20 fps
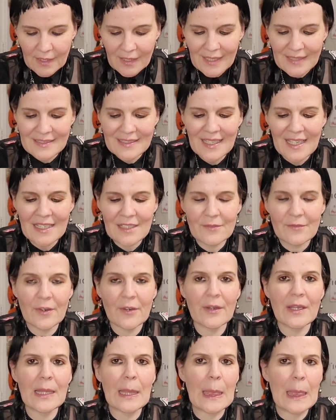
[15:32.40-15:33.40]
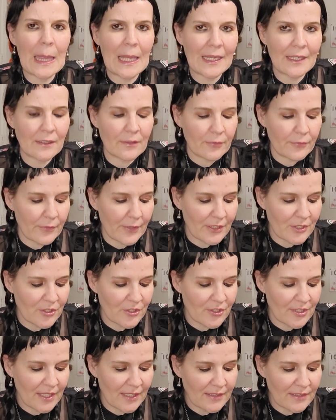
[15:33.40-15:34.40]
It's got a very light, fresh
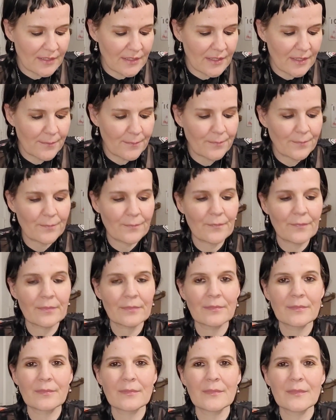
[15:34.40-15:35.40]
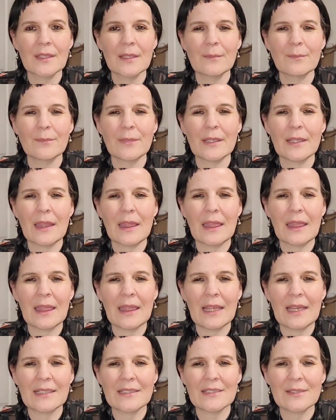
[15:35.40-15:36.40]
scent. But
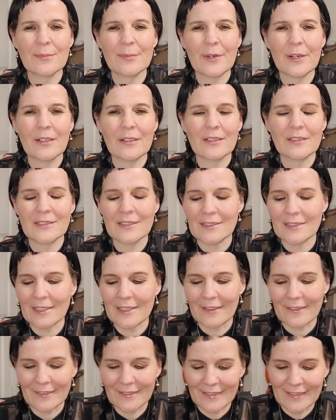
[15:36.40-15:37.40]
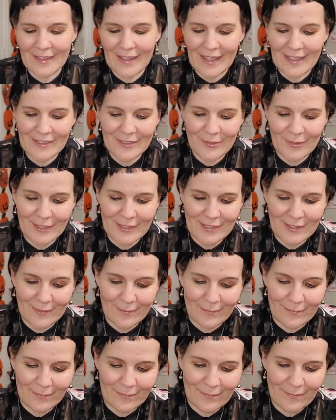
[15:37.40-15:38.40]
lots of product in there. That's
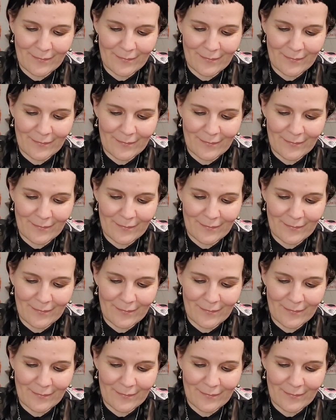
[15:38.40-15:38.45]
awesome.